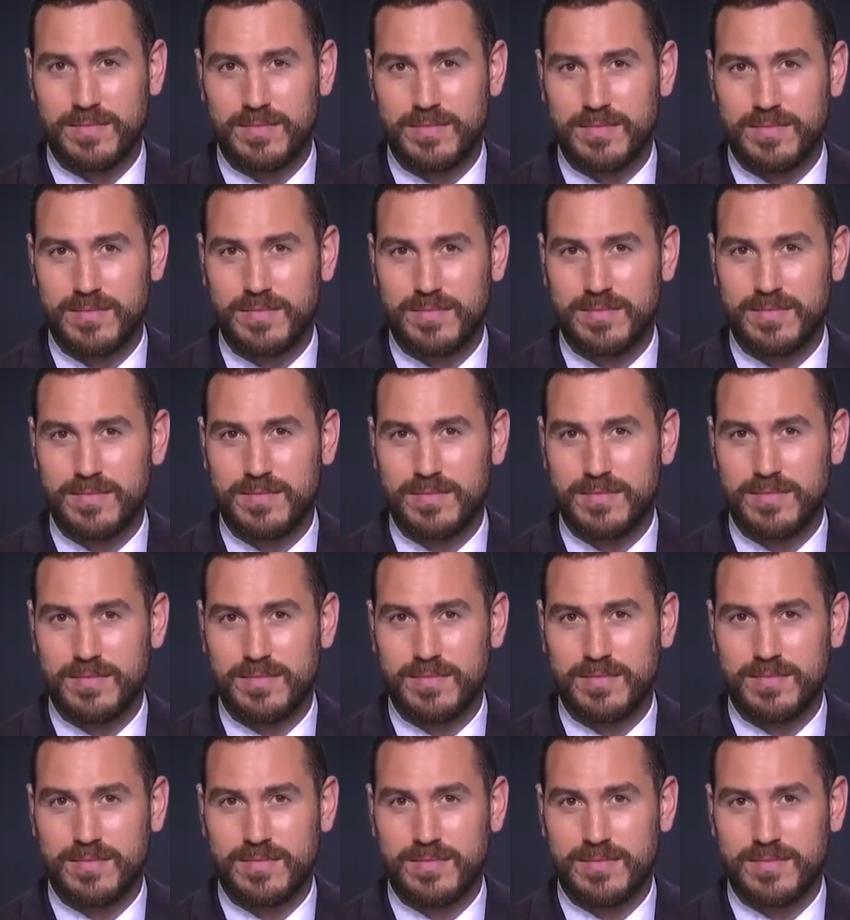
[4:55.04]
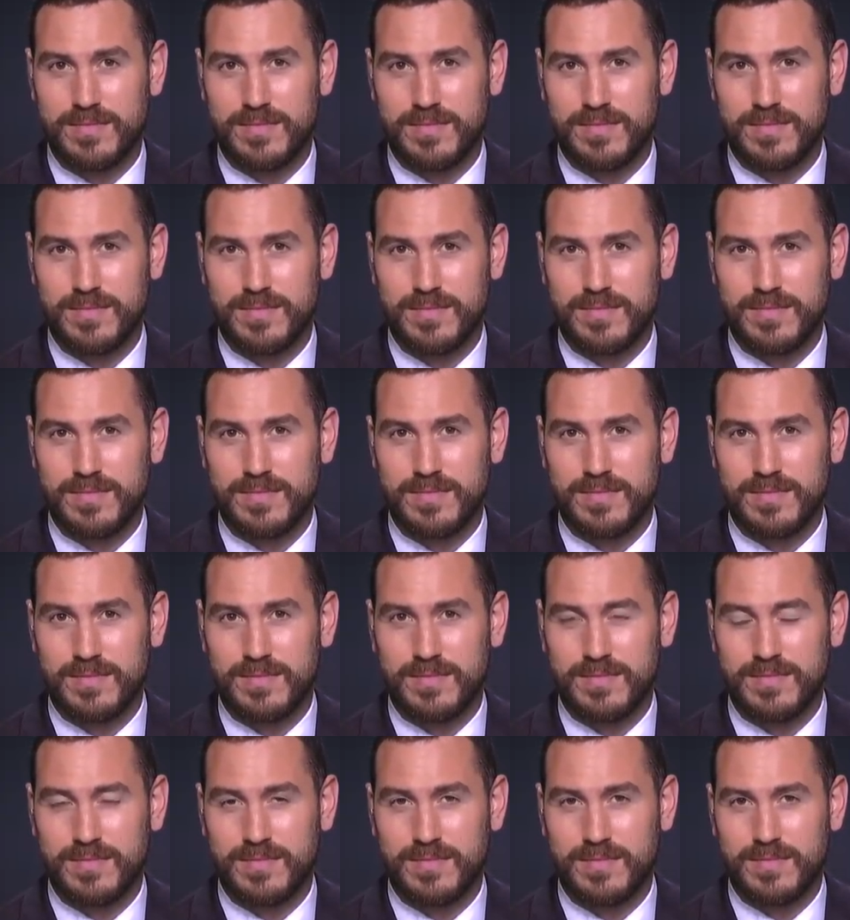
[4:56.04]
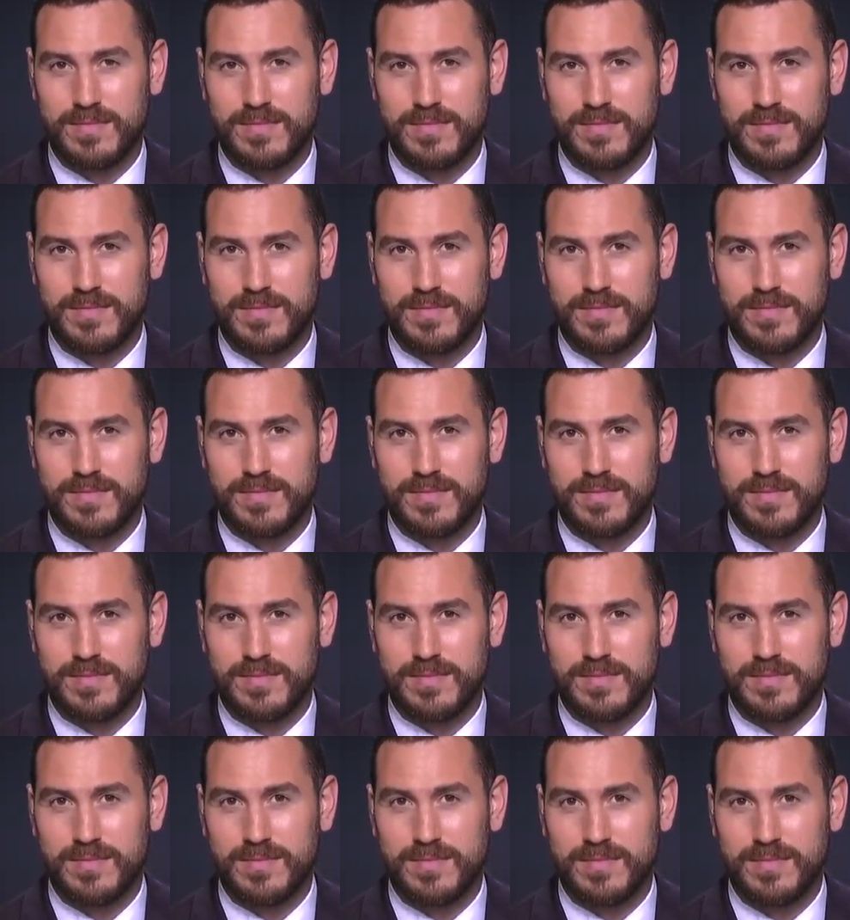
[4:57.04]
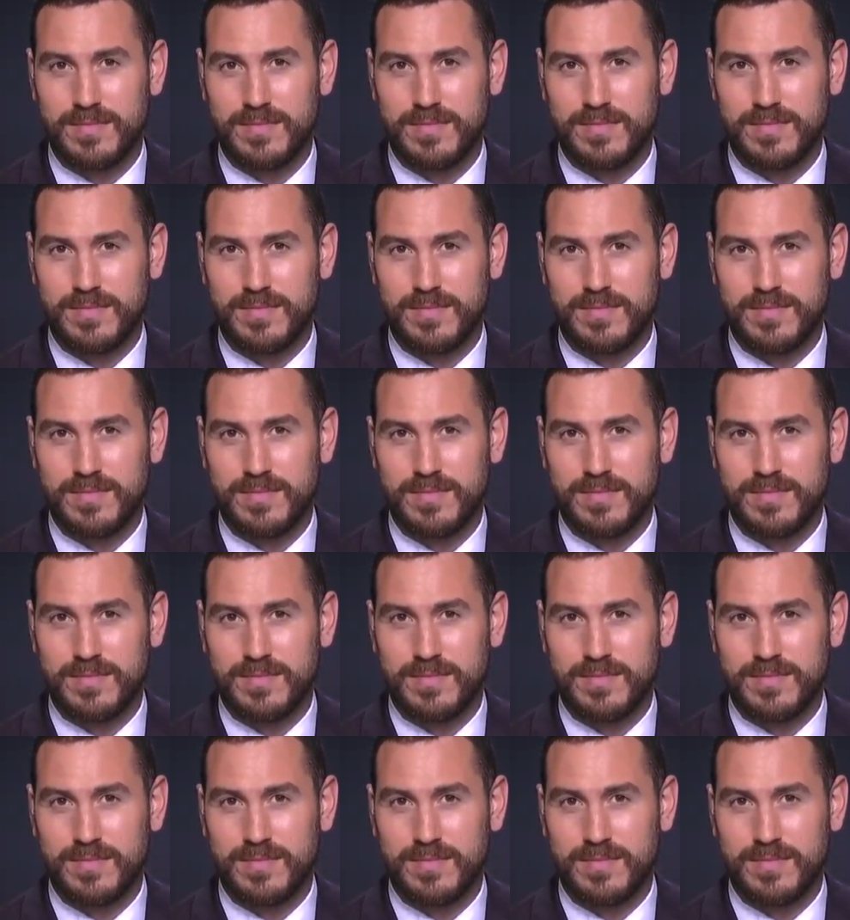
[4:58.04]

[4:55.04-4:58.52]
[no speech]